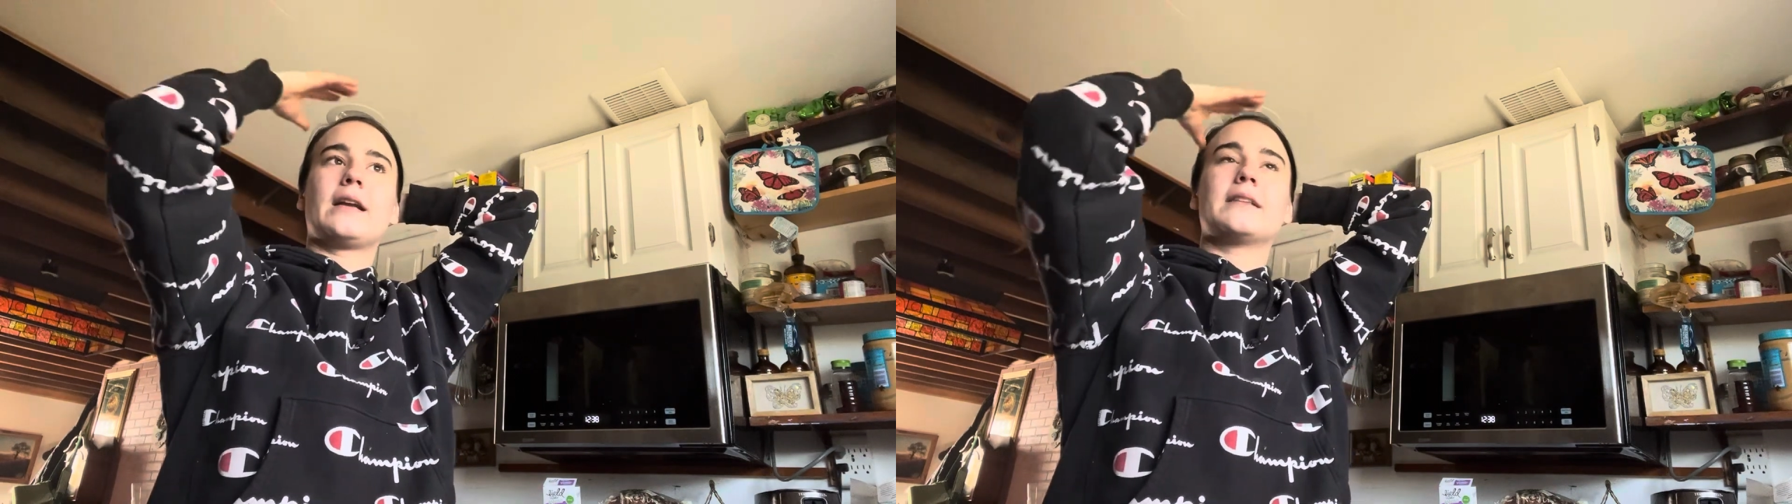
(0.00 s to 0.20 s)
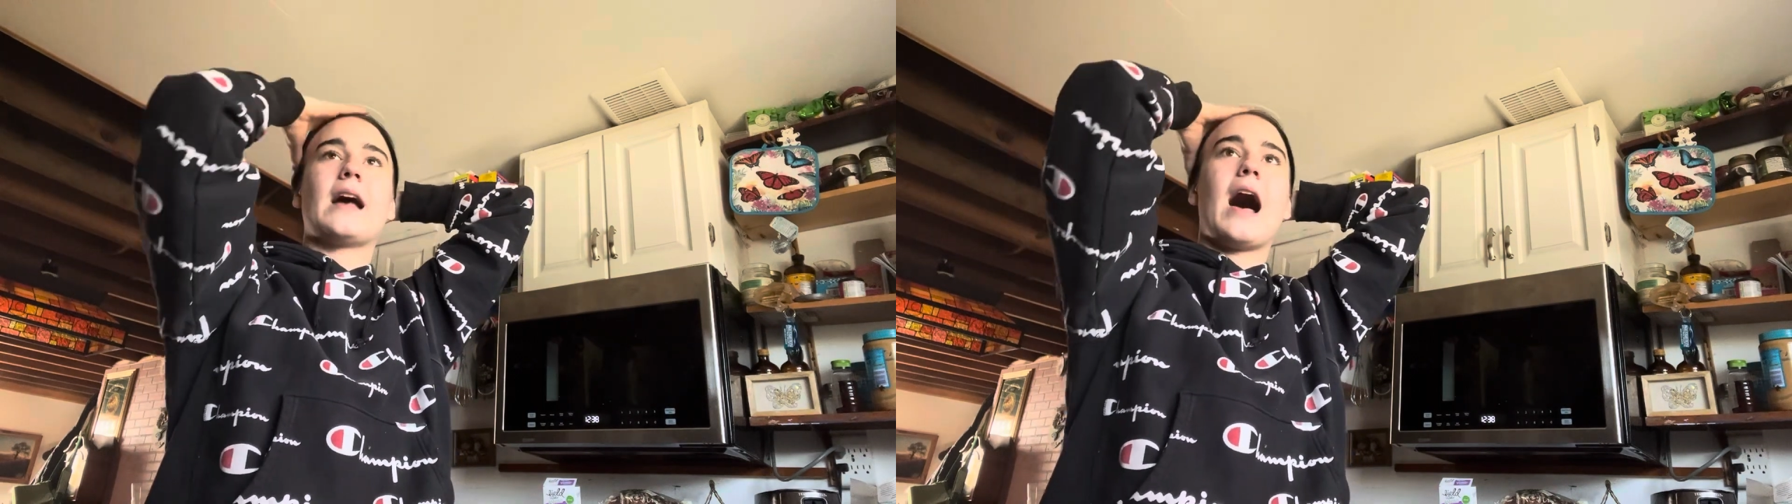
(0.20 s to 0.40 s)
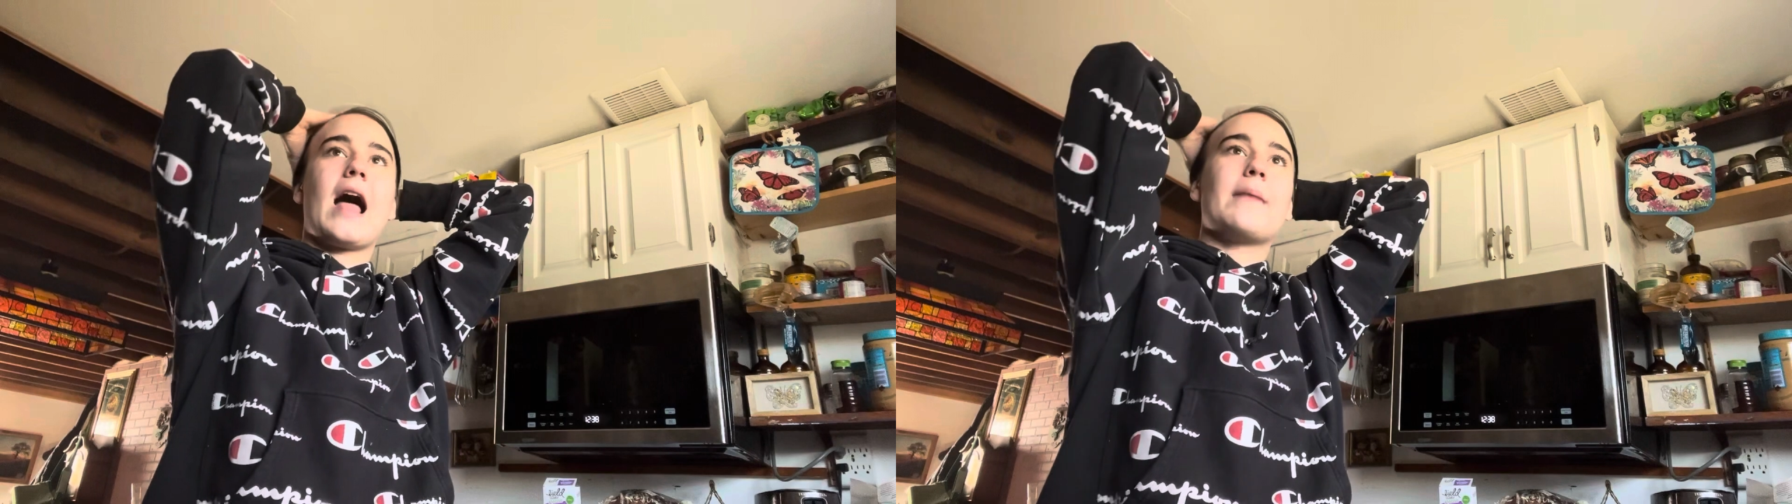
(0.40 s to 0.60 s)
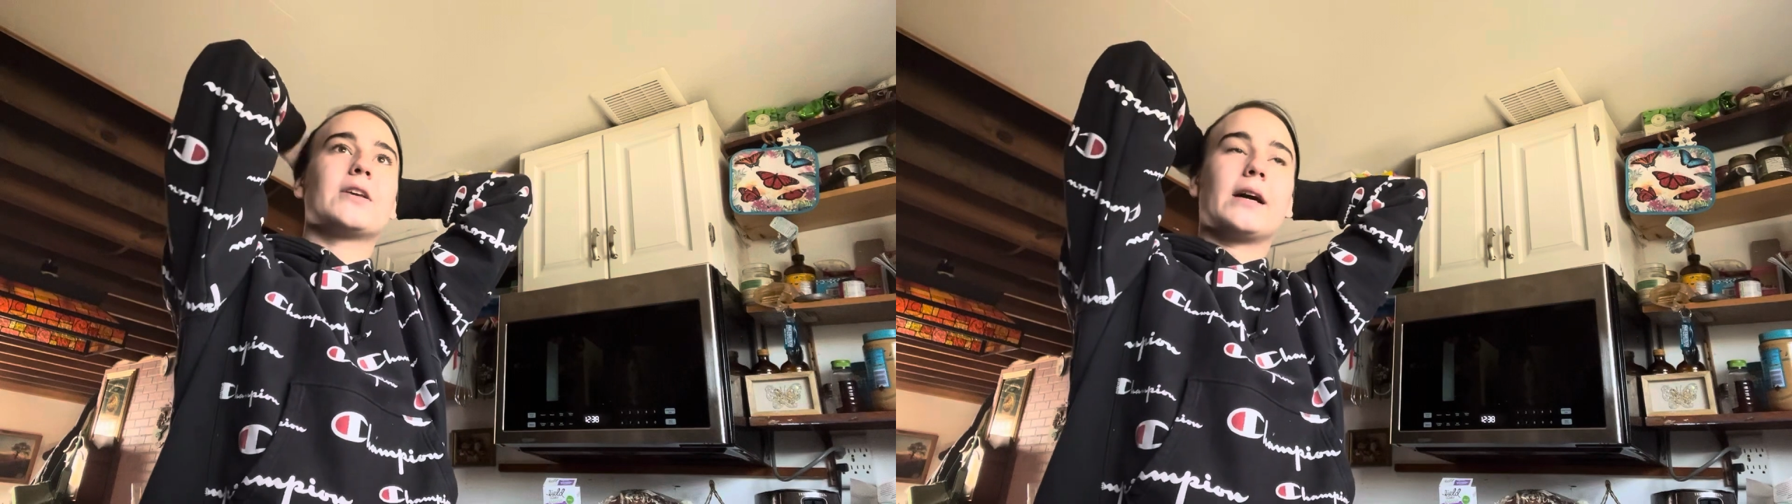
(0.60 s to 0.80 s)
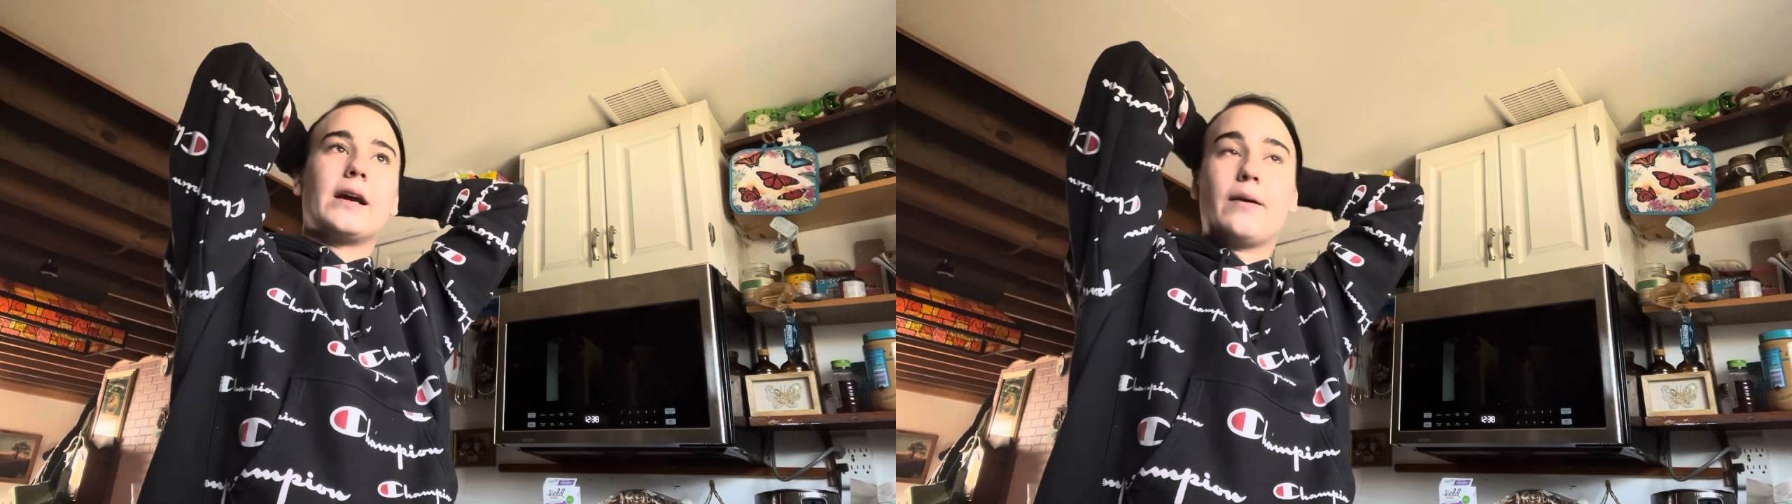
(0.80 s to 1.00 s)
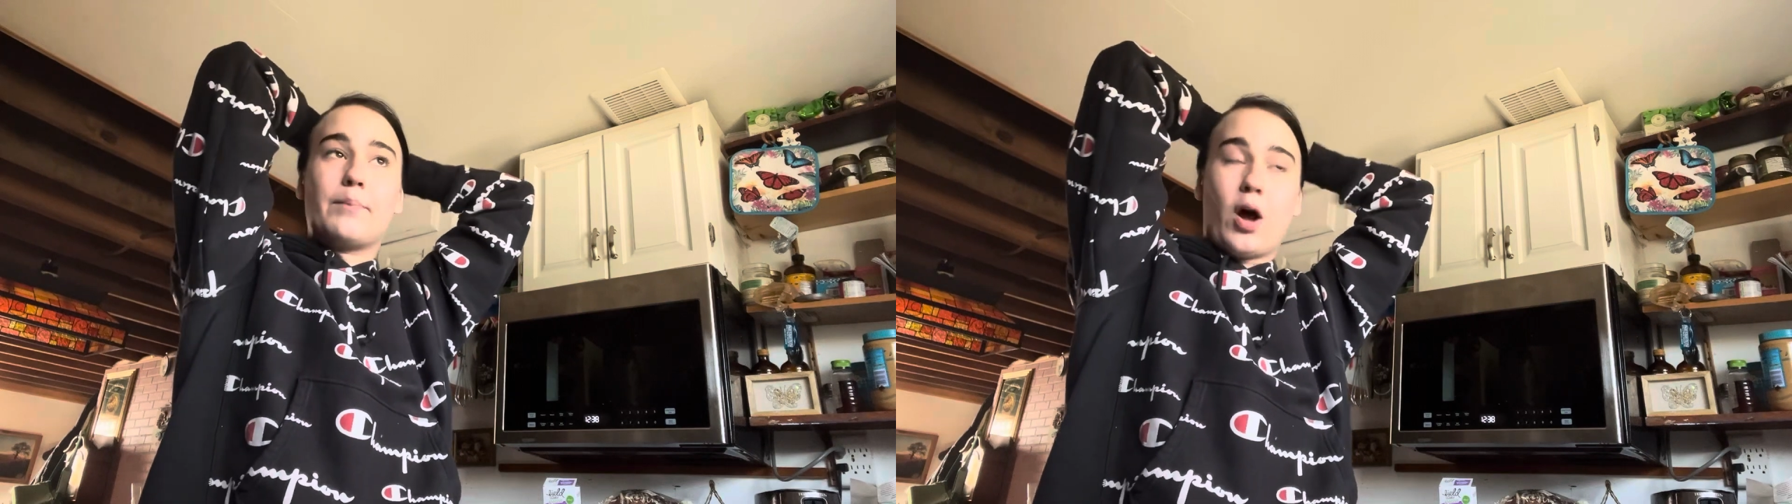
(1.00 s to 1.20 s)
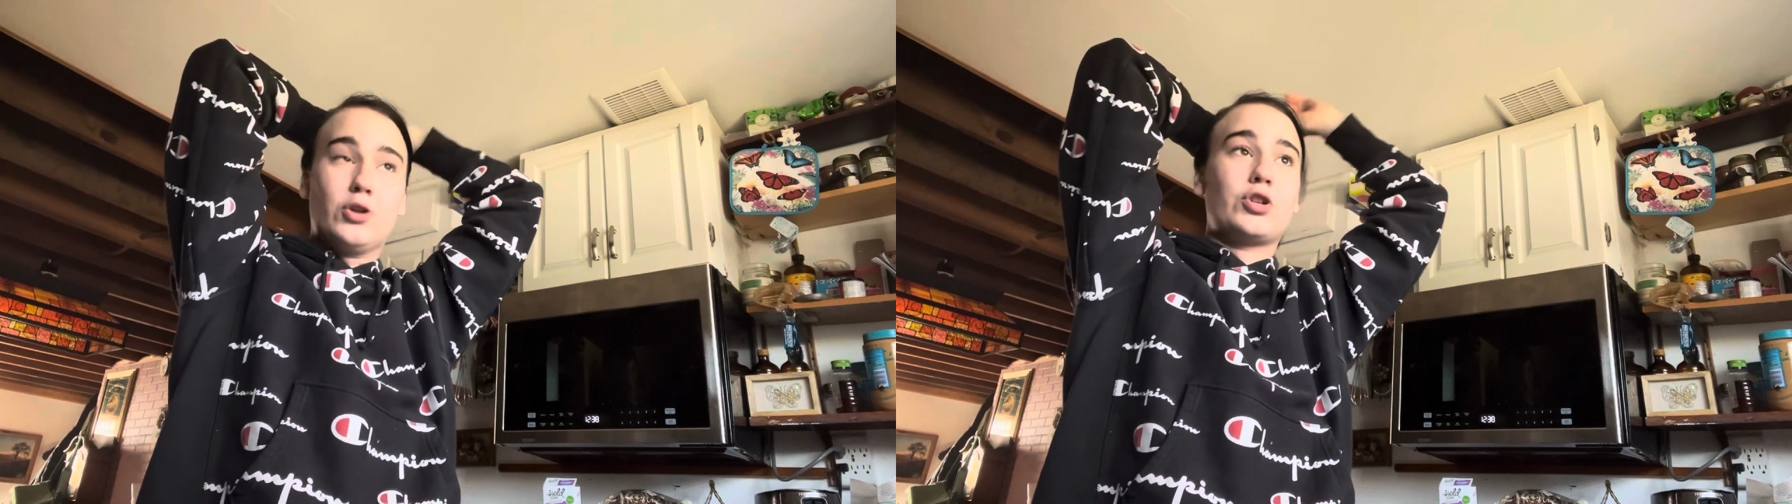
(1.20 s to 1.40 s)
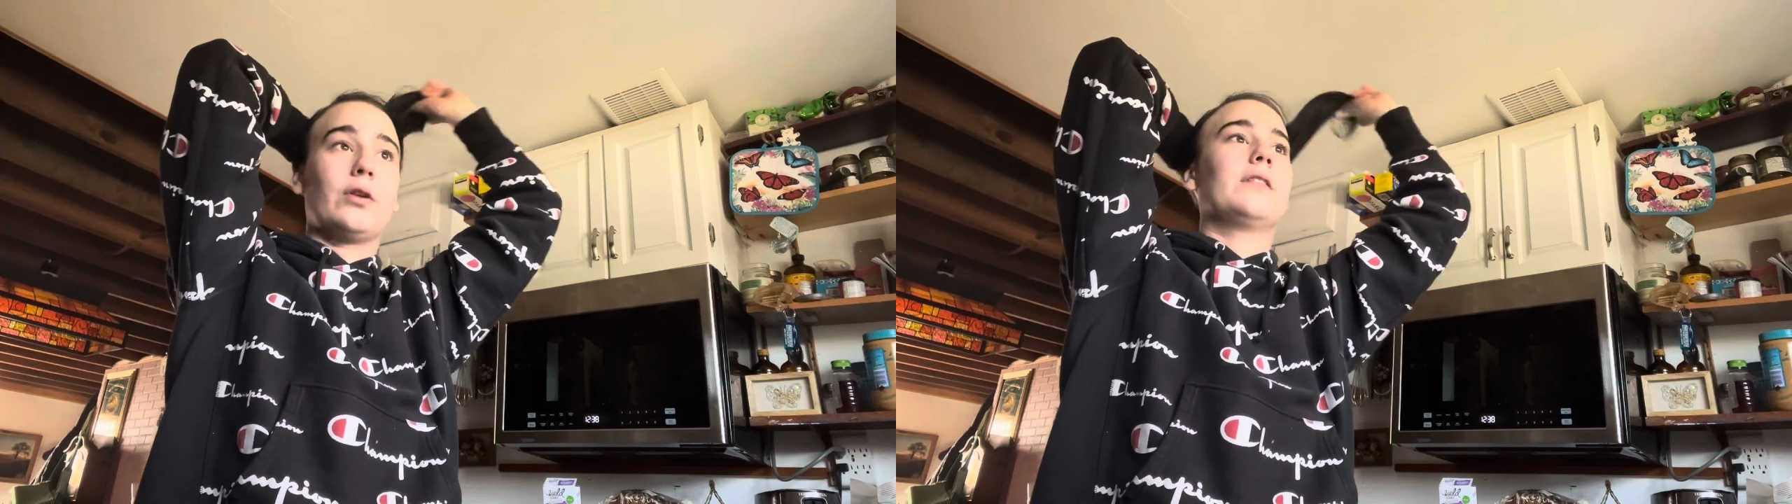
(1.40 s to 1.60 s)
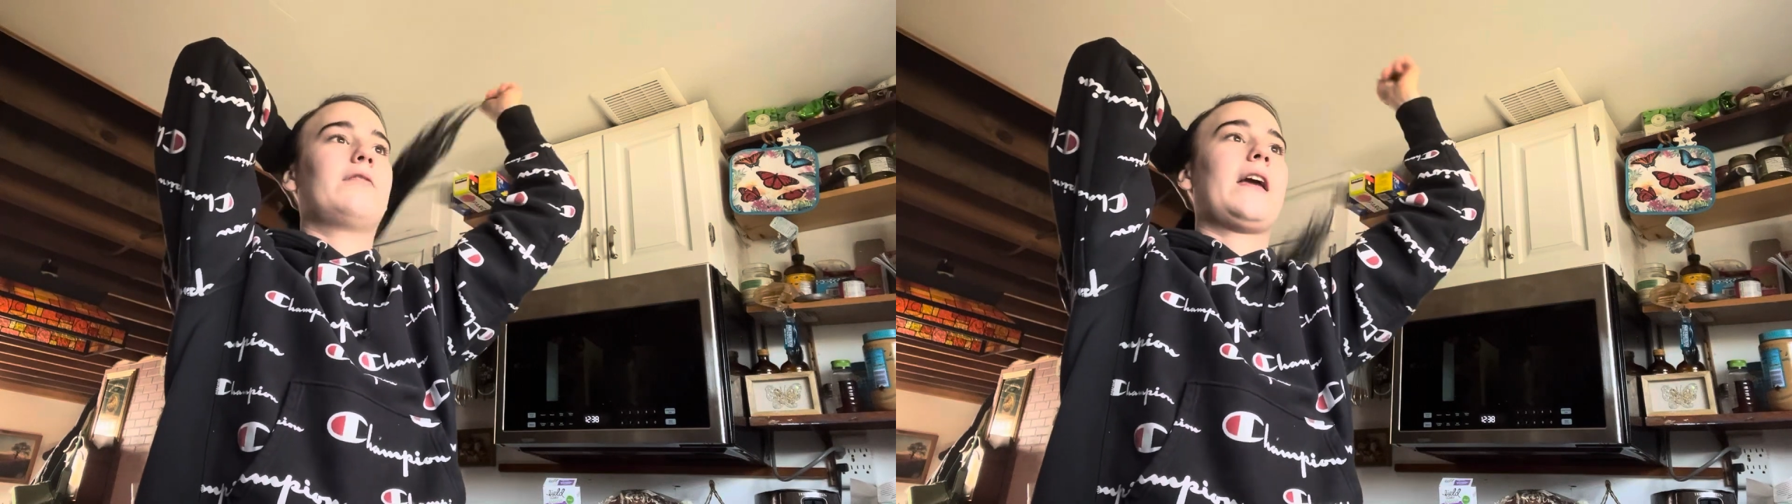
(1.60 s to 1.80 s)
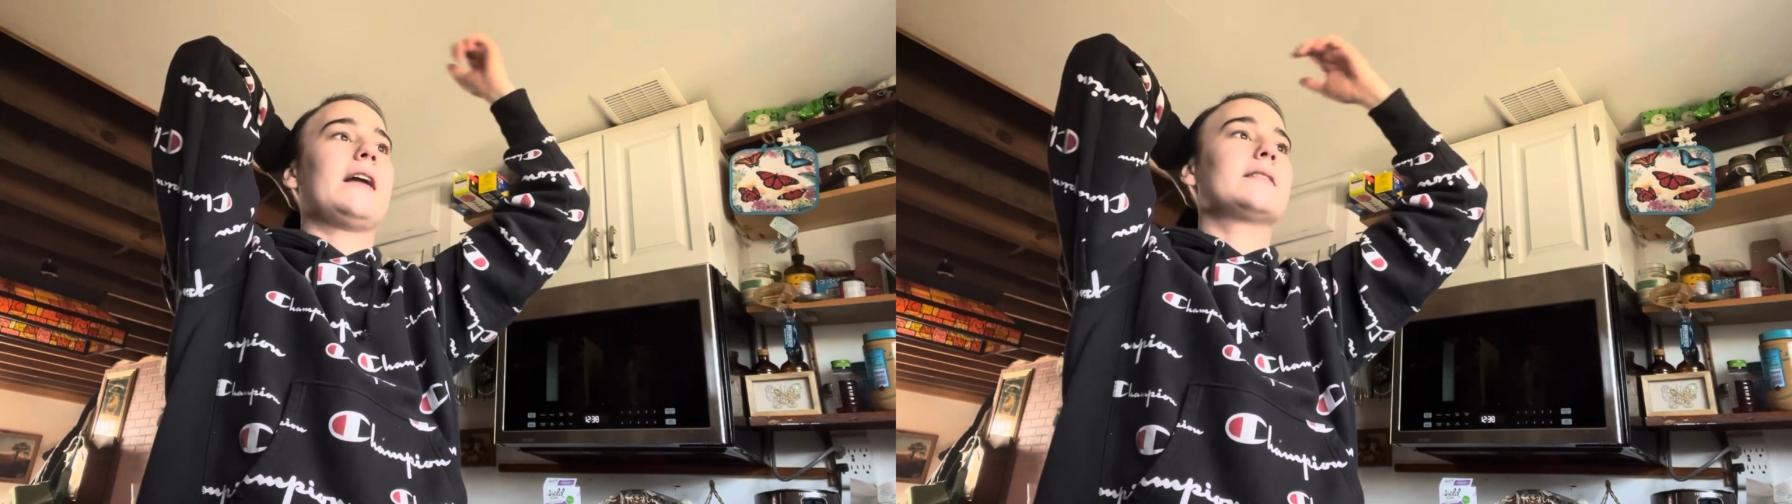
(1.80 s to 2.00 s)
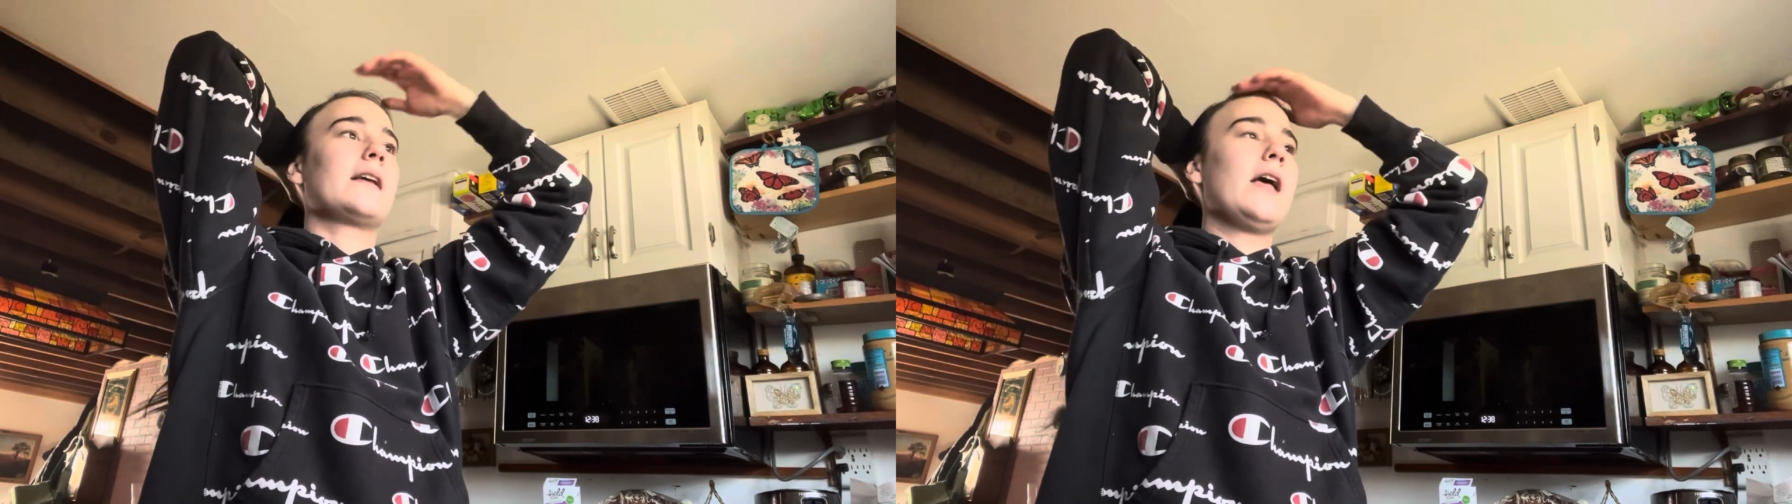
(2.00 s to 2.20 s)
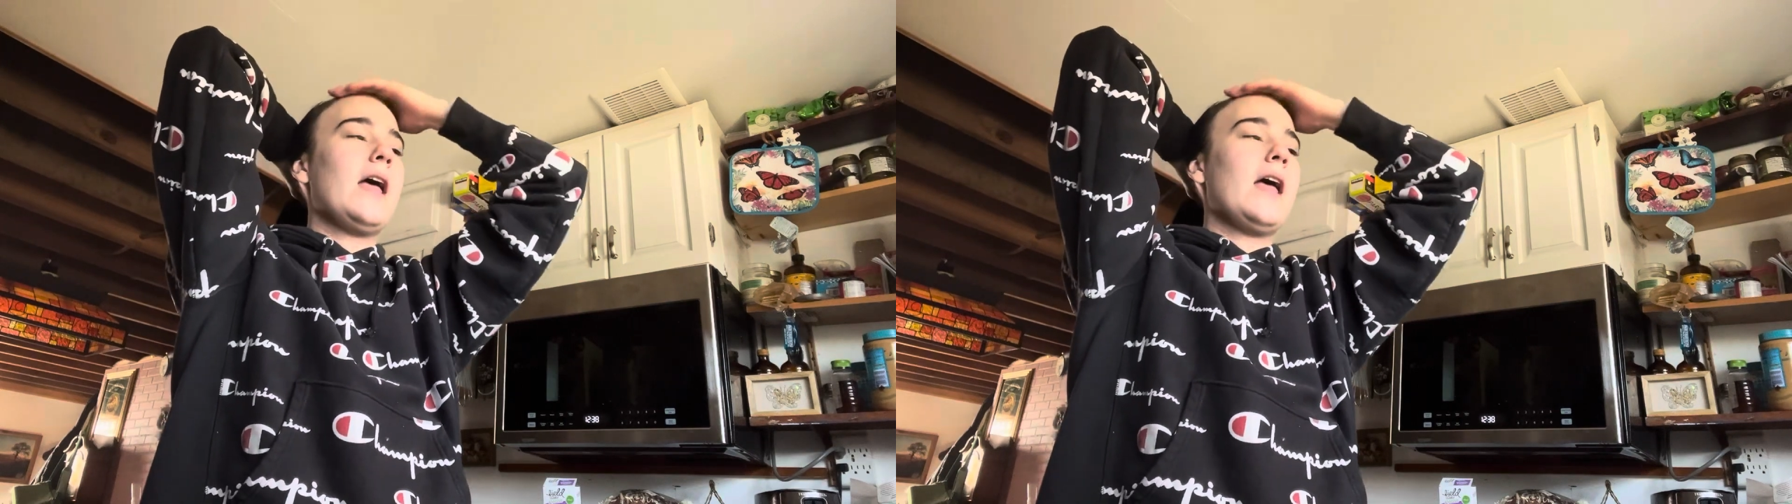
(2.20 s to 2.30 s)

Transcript: because I'm gonna punch her in the face.